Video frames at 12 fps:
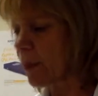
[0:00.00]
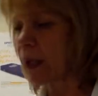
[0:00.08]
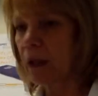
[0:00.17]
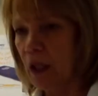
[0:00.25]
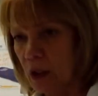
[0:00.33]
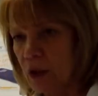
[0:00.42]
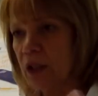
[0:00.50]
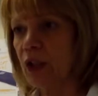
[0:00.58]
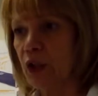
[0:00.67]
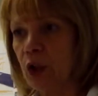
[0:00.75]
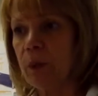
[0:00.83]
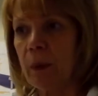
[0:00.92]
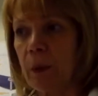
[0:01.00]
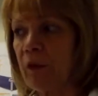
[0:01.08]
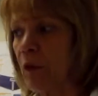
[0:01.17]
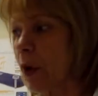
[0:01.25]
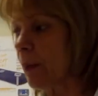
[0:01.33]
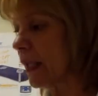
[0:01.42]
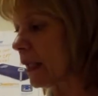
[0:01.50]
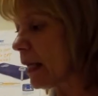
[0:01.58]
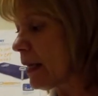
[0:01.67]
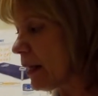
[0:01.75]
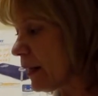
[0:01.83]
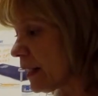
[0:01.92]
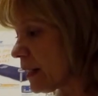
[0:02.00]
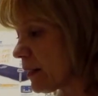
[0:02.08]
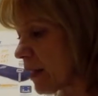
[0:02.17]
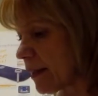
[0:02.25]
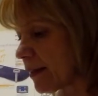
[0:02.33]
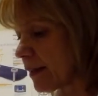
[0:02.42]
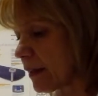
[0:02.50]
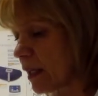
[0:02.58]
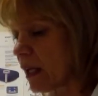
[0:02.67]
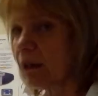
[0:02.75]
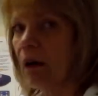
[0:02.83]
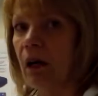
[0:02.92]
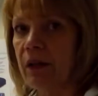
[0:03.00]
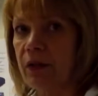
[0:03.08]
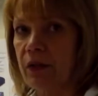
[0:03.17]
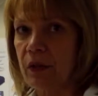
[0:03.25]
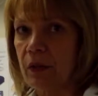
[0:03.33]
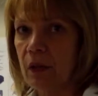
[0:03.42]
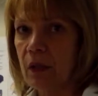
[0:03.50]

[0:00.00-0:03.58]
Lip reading: But since you'll be performing these tests on us,